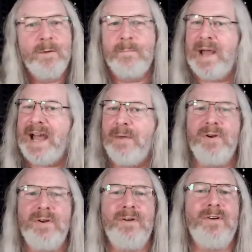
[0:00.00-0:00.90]

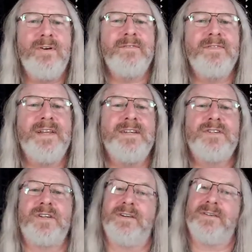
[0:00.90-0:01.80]
power of
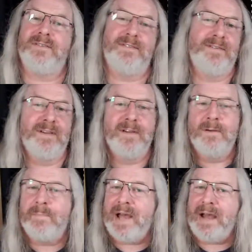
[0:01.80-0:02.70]

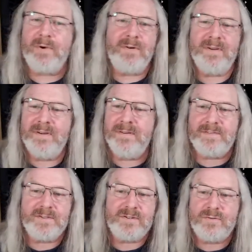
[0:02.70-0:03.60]
nature, power of
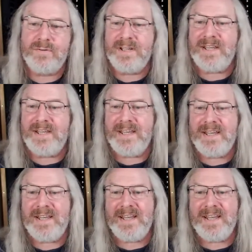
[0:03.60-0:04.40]
the tree.